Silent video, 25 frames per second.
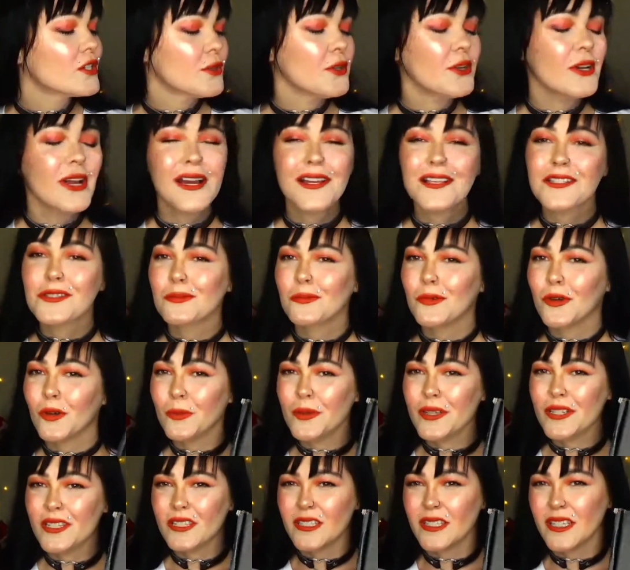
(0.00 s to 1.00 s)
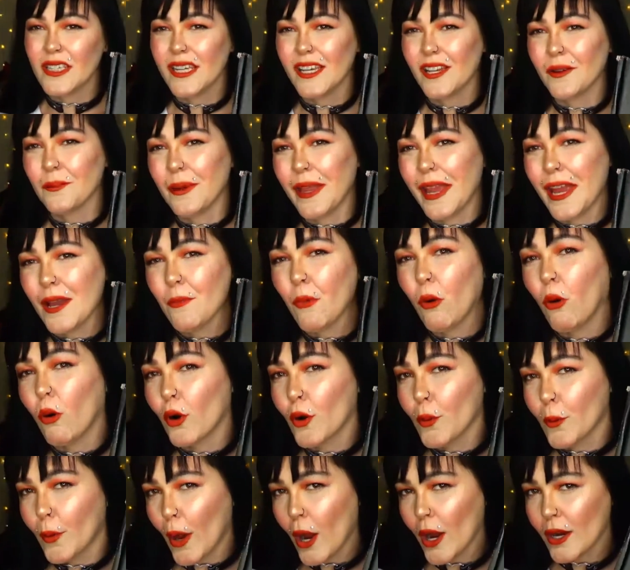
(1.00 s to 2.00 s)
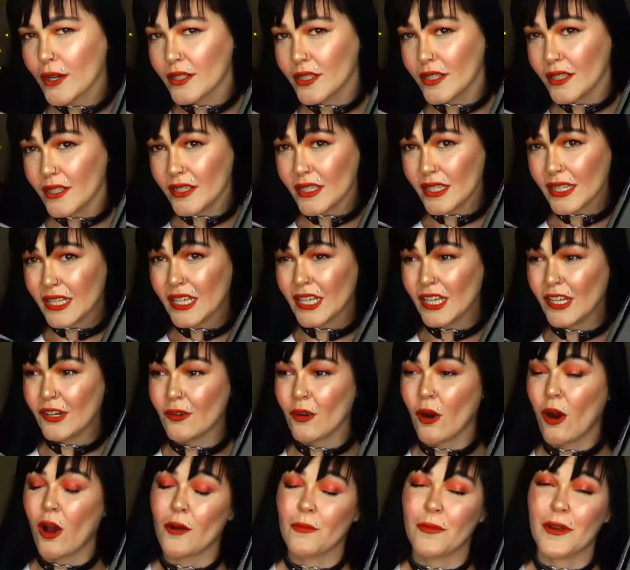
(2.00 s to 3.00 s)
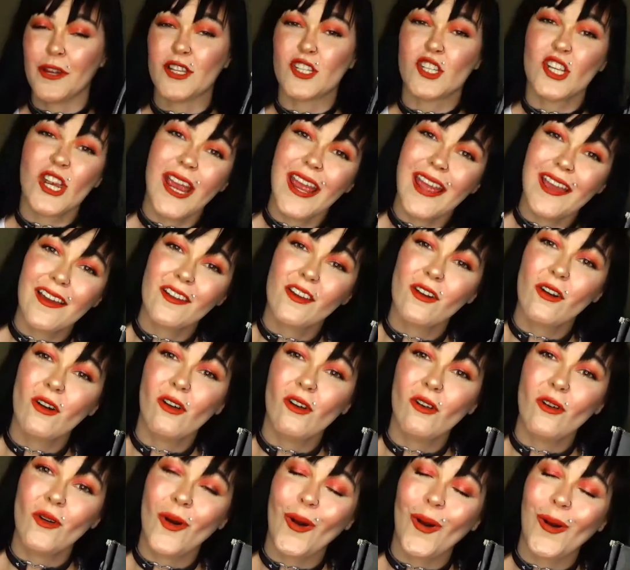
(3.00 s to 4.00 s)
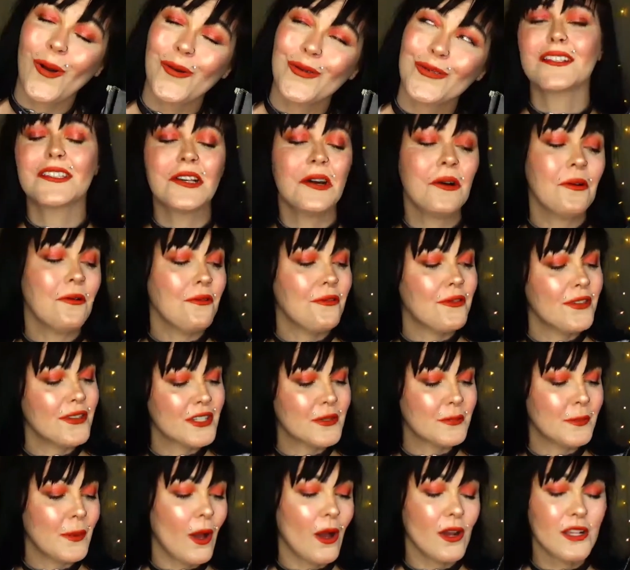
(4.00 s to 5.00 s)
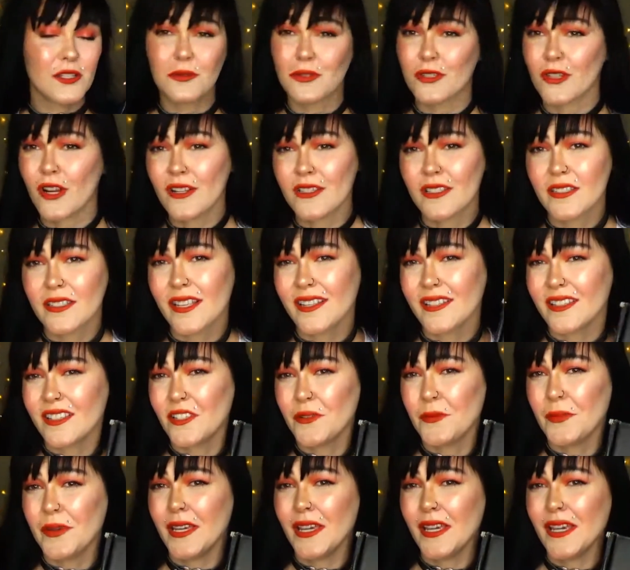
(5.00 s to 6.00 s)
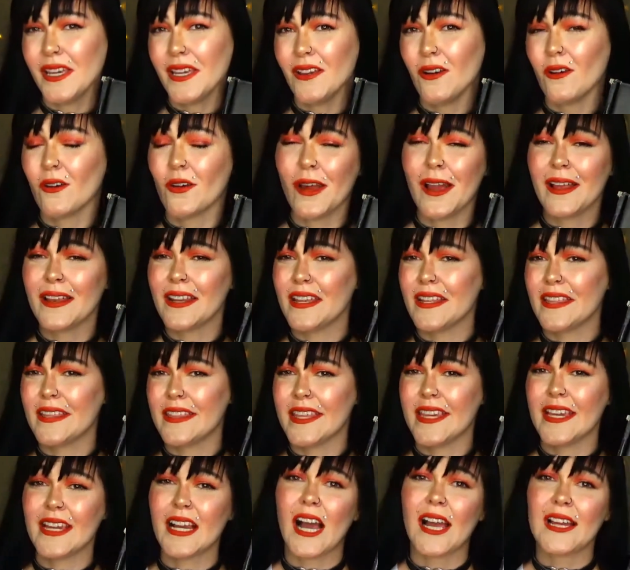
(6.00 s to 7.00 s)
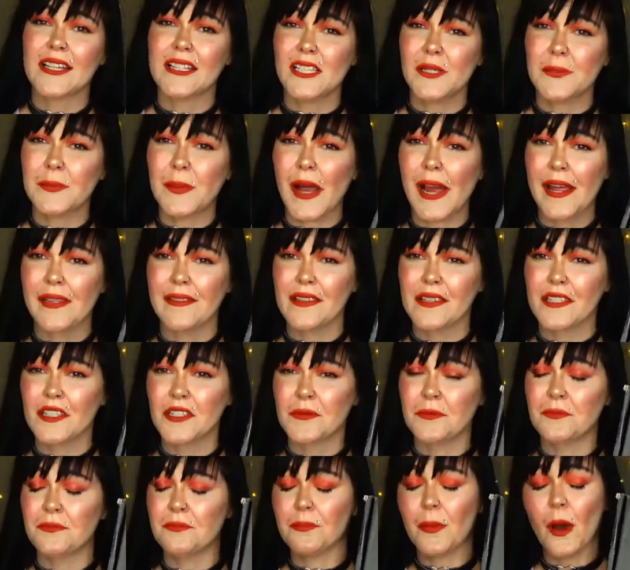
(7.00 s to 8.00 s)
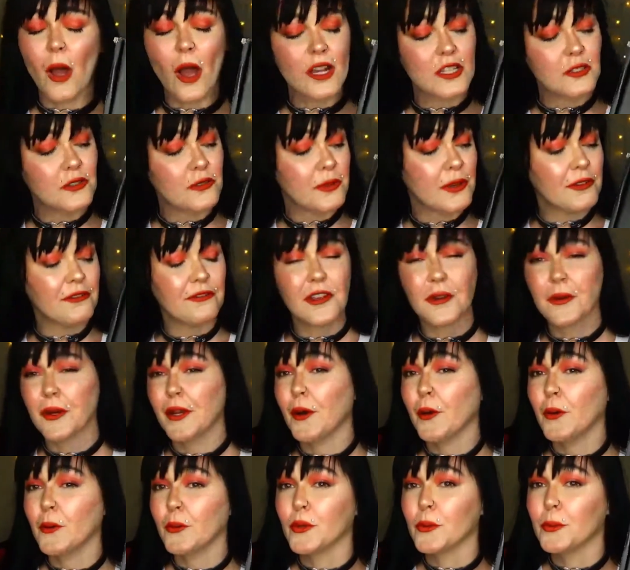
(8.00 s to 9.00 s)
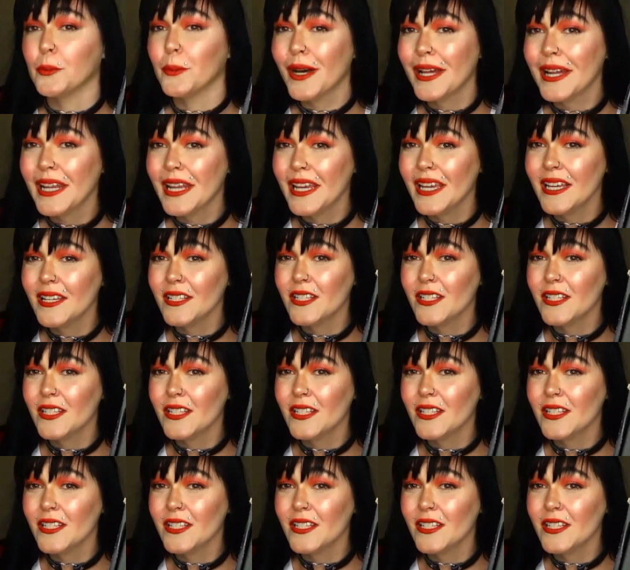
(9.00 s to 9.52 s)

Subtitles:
you guys will be seeing BAM Horror Boxes here on my channel. So this box was not sent to me or anything. I did buy this box with my very own money.